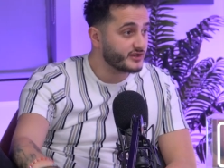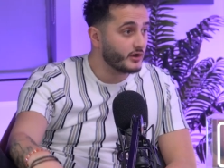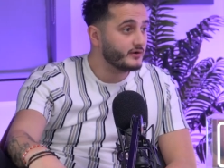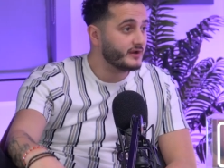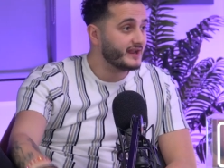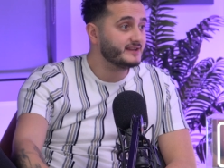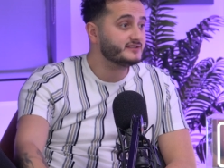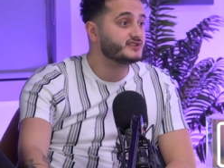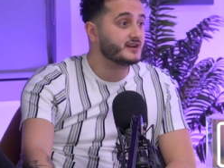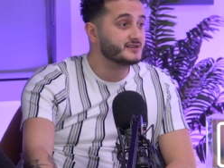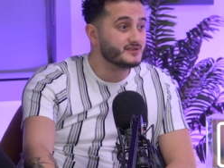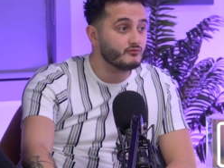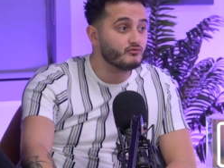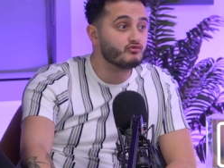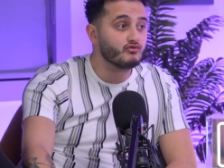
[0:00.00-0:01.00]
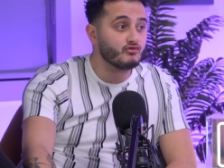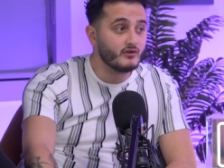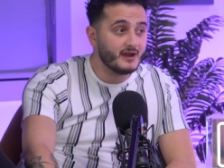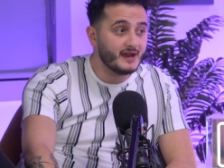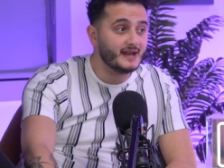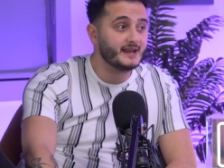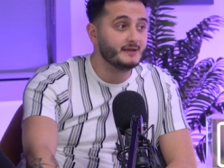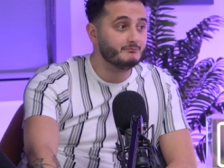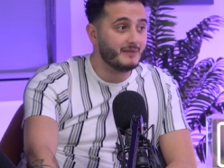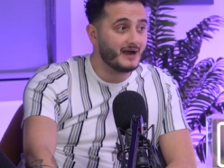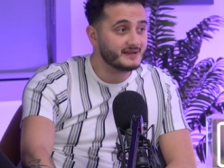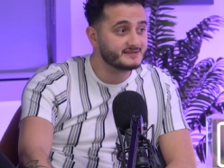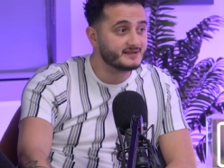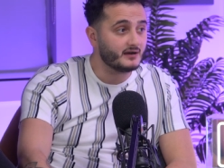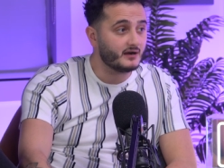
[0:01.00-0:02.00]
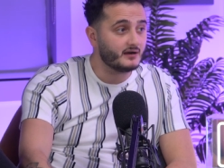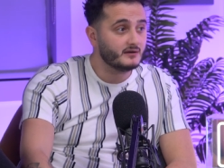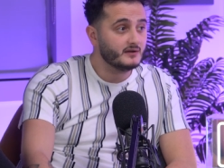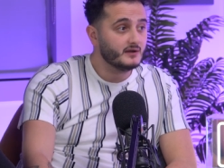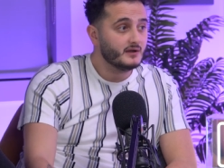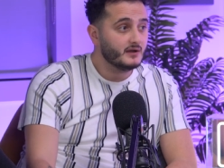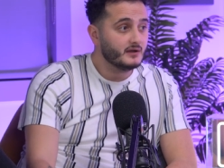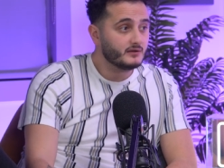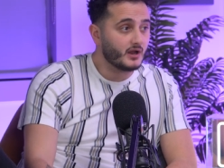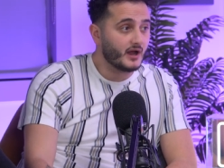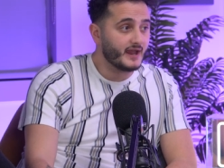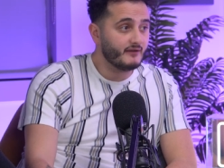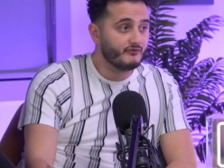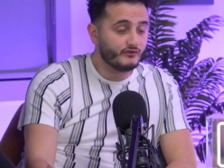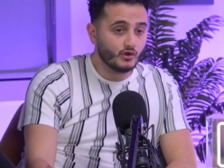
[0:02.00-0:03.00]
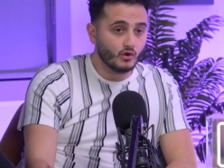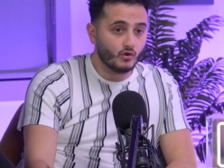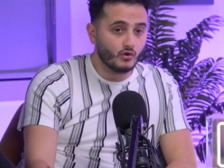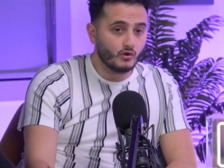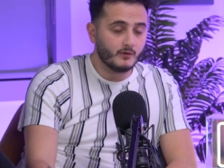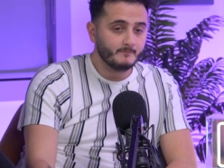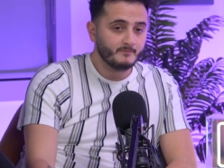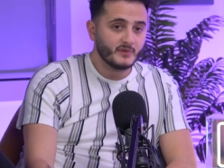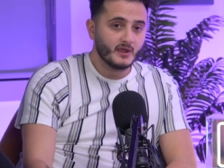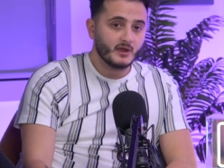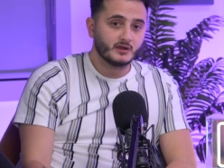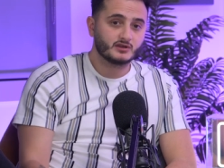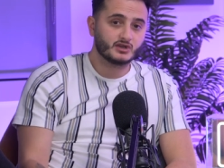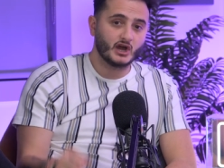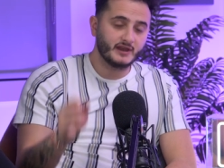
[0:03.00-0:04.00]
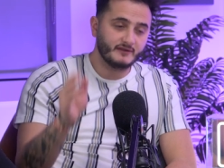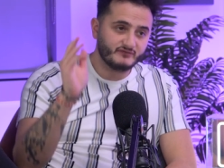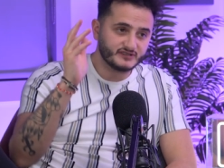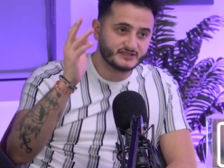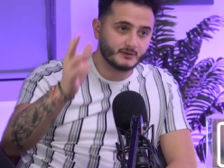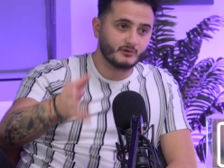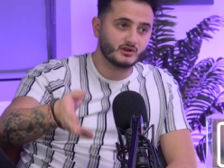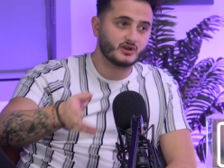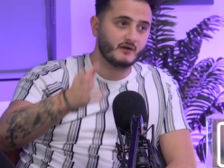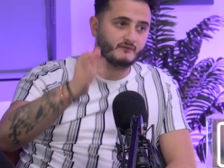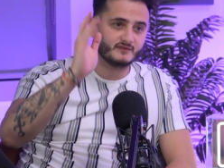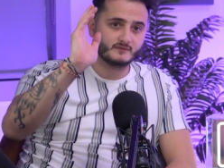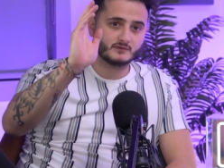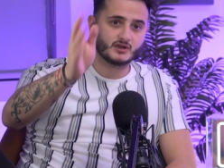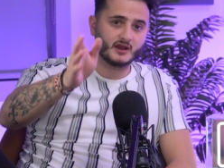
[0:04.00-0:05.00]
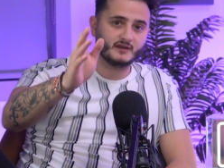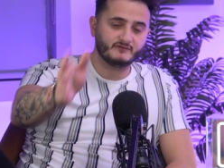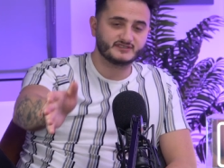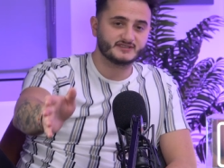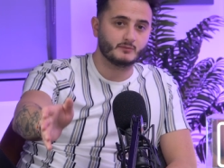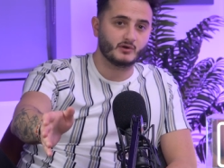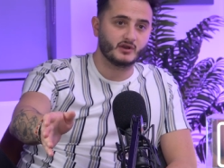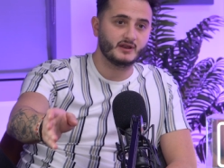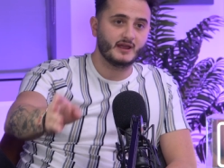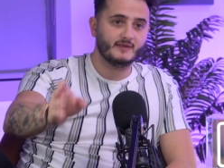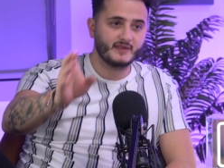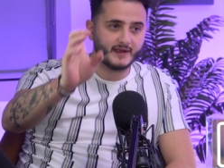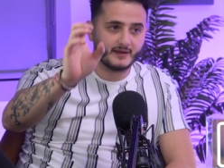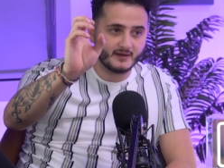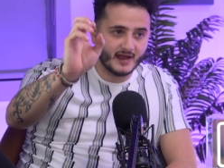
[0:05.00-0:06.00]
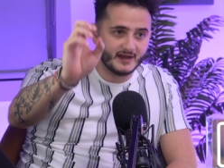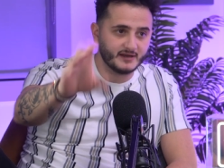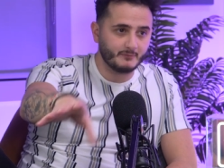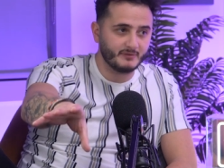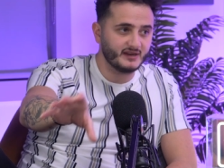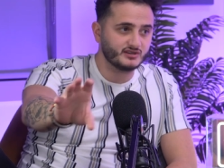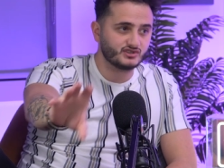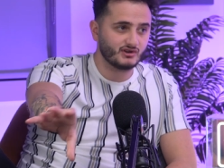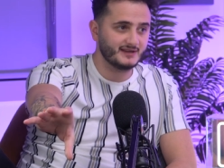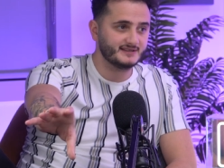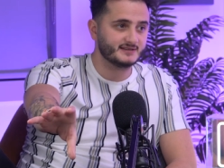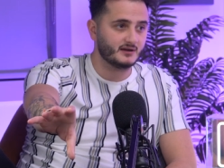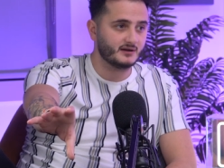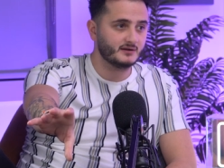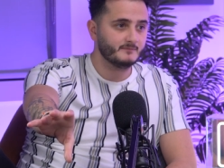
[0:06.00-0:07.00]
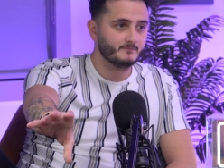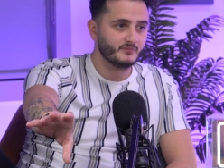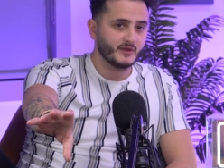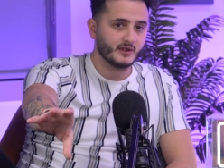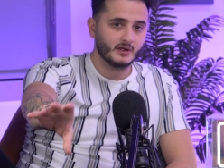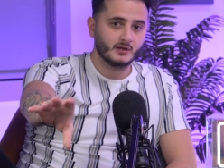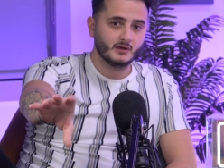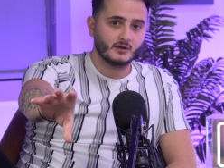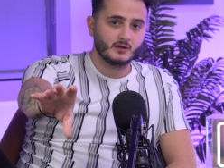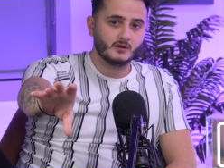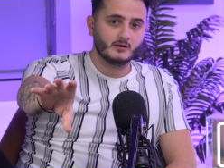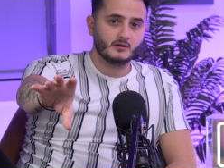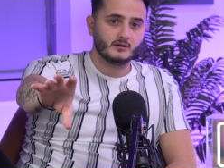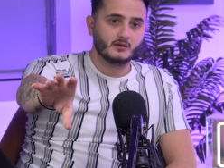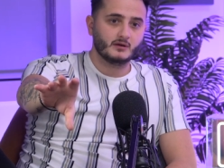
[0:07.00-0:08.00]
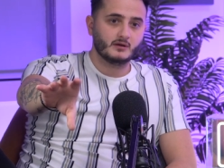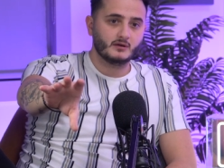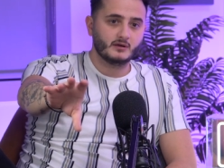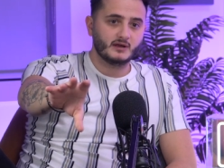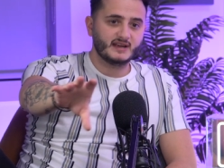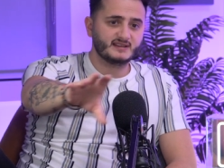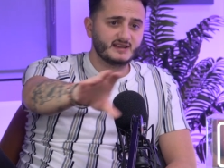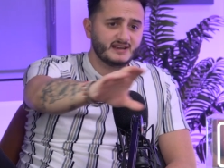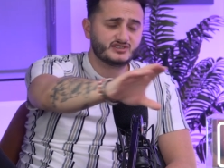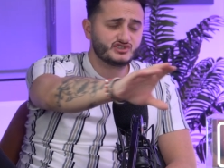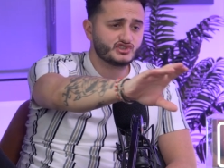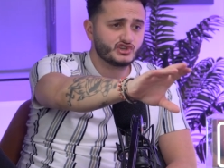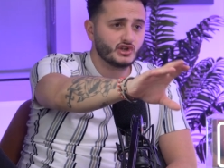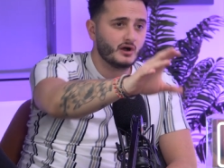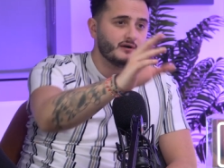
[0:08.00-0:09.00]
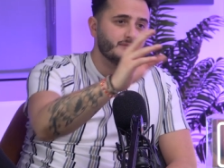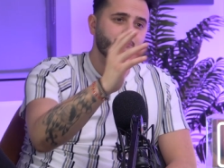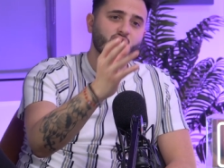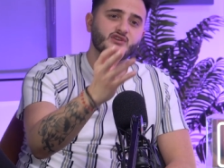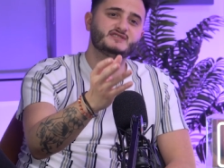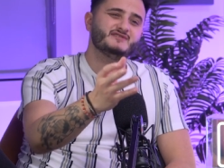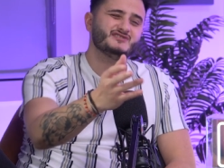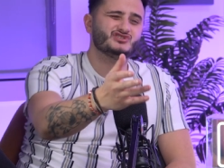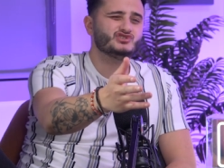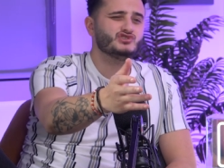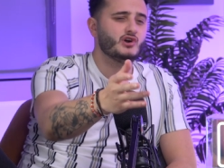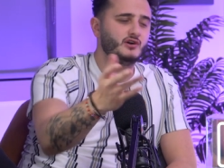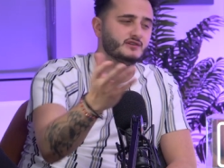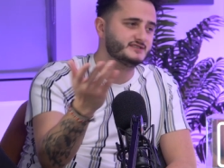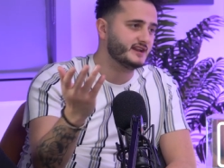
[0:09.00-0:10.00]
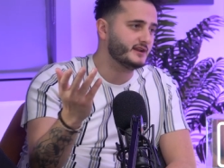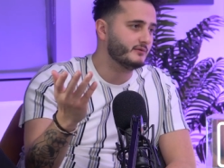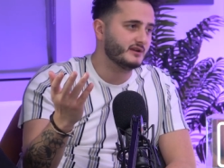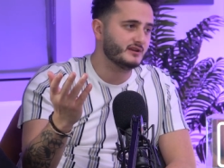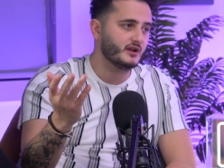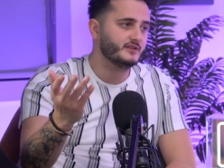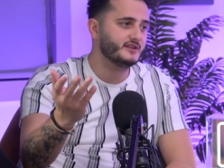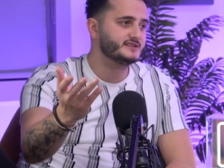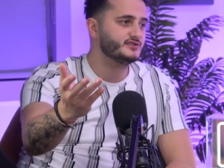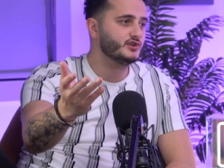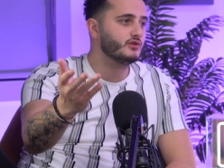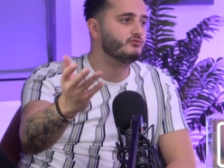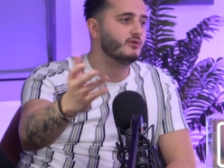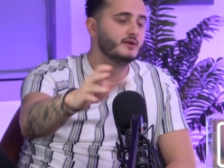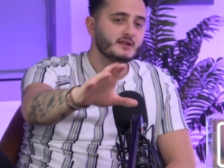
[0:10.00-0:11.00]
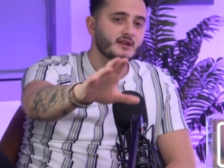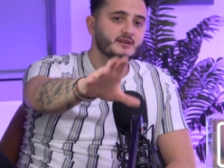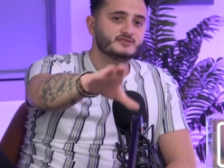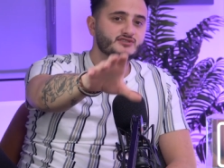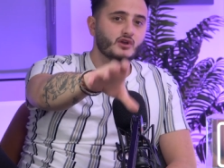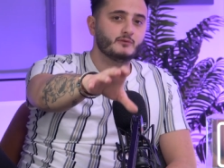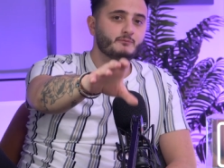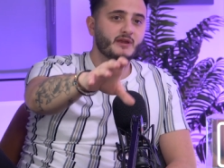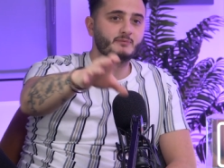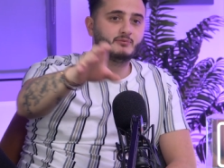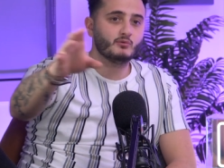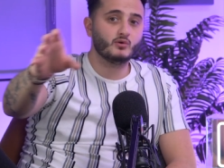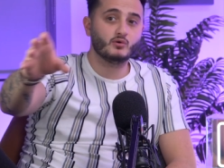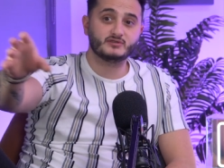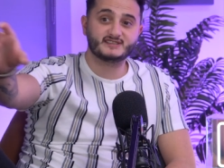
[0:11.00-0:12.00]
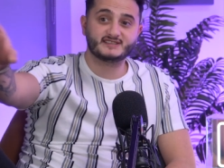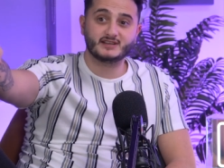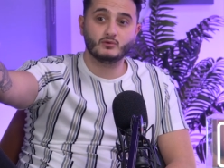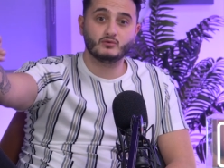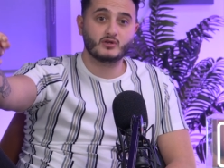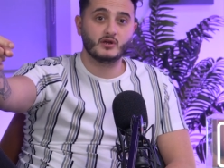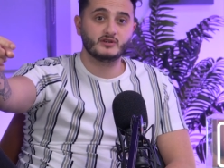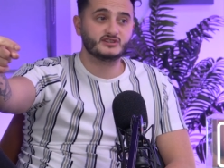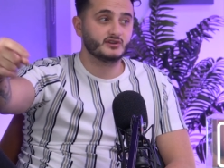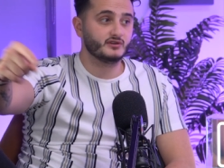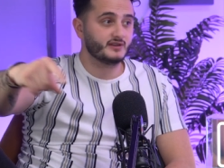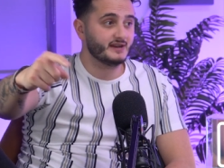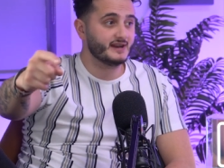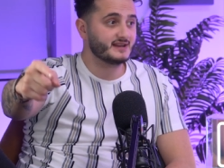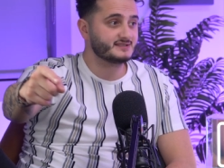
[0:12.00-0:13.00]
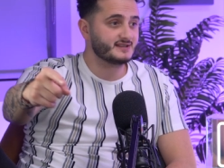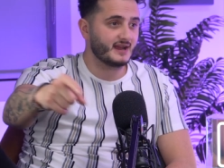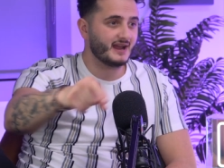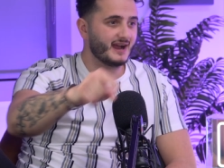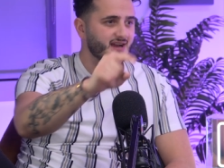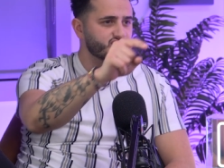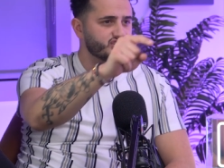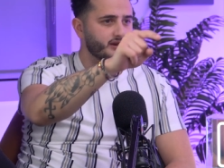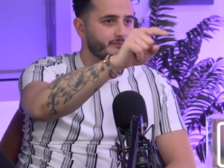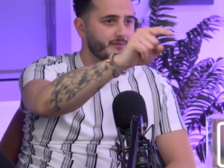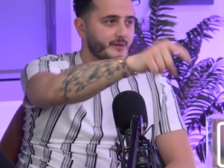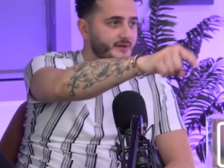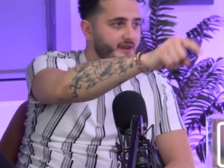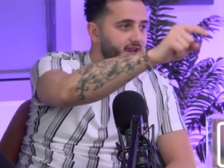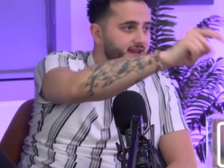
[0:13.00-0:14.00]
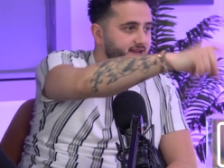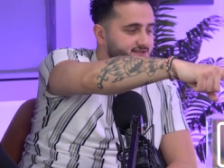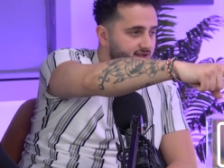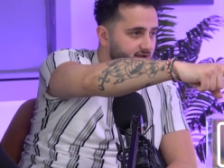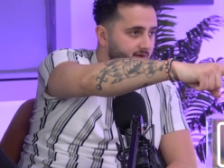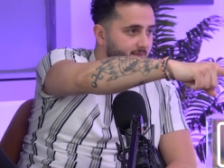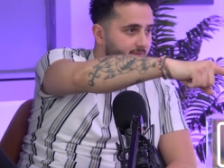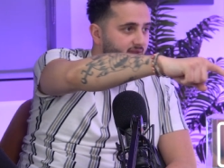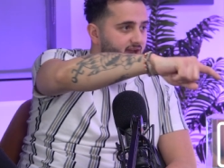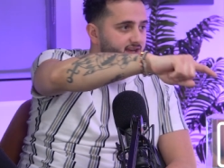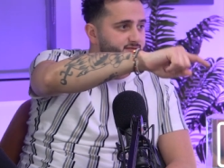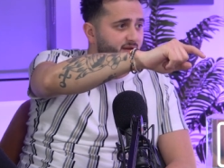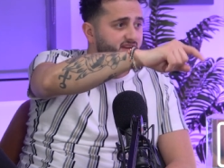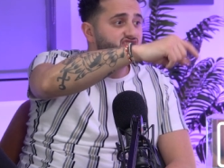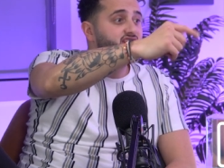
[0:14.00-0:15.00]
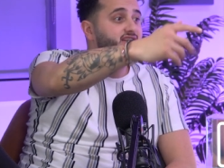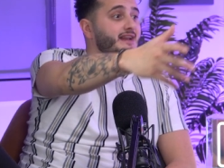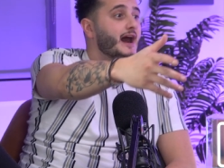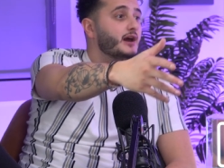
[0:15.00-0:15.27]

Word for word: So it doesn't really matter. Like if you're gunning for someone, gun, gunning for someone, and they end up being a traitor, it's ch- most of it's chance anyway. Like there's no, mm. so people will still go to you the next day. Actually, maybe he's, the, especially